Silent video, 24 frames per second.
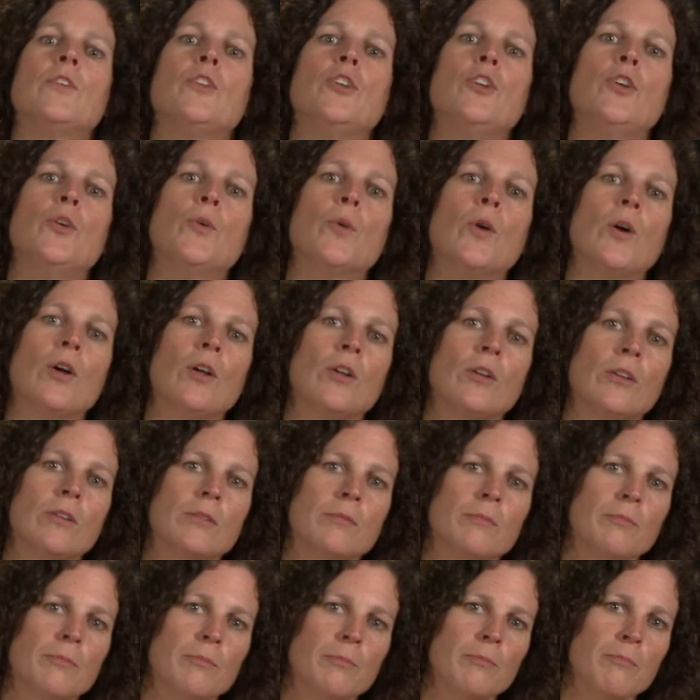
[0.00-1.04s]
you will
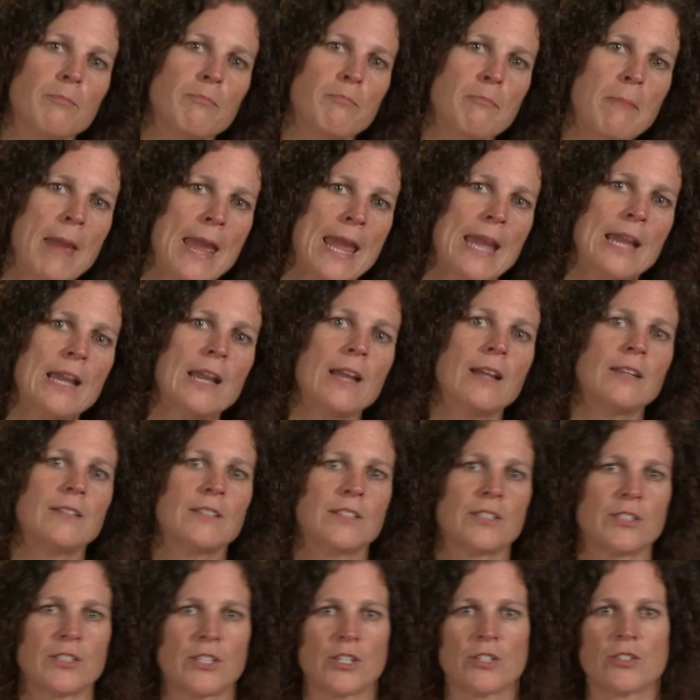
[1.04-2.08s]
make
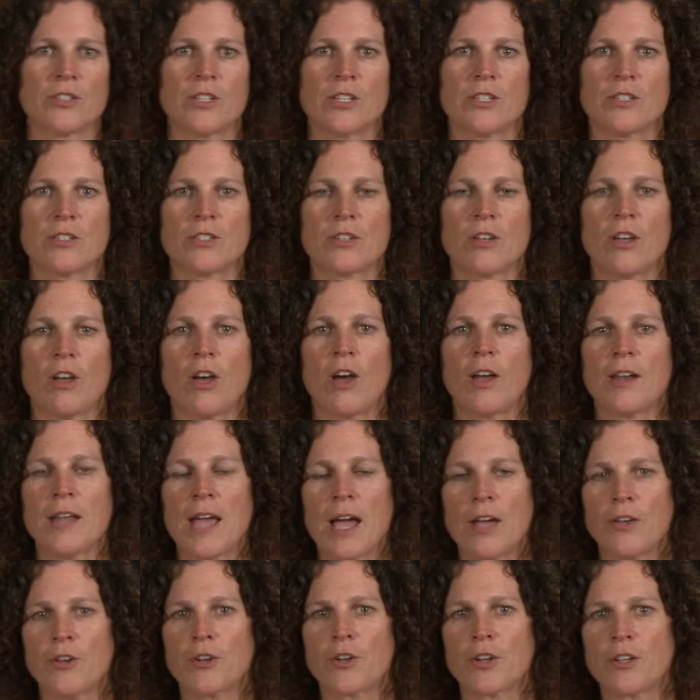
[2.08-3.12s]
decisions on
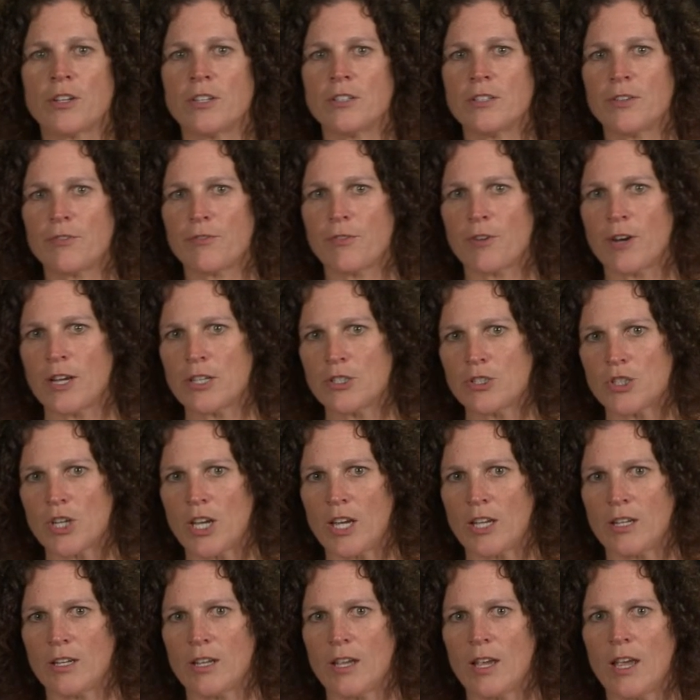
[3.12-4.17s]
how you're going to
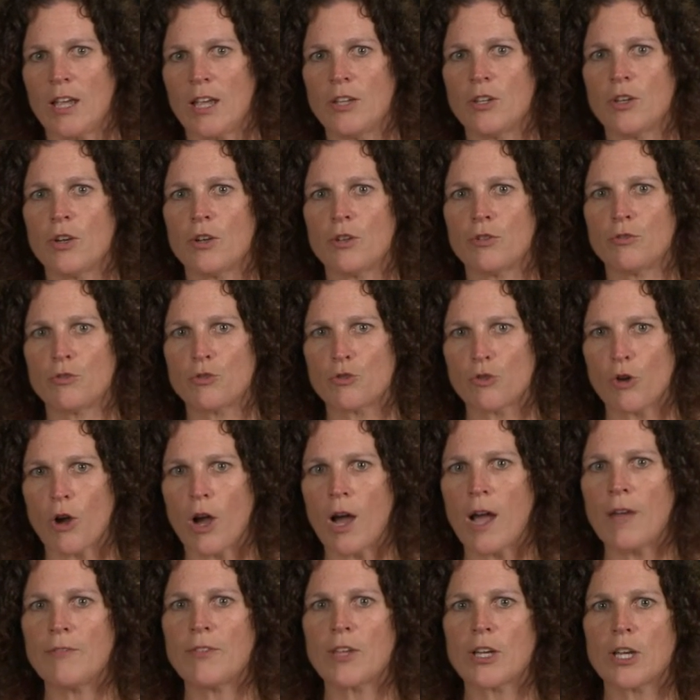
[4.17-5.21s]
differentiate, and you'll
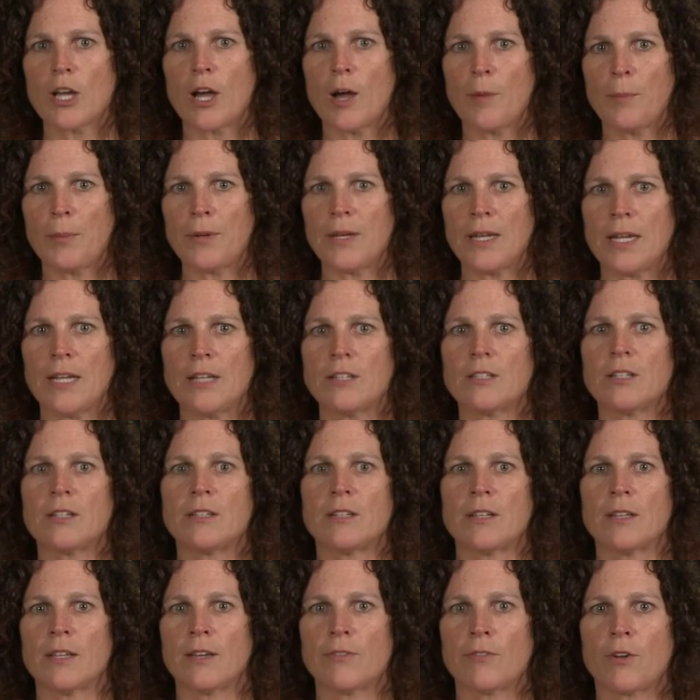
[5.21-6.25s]
drive the company to
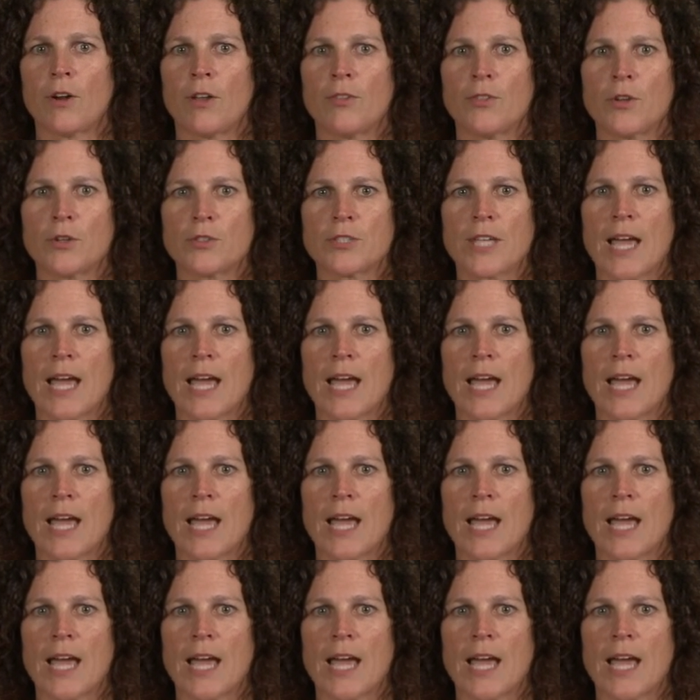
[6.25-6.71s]
deliver on those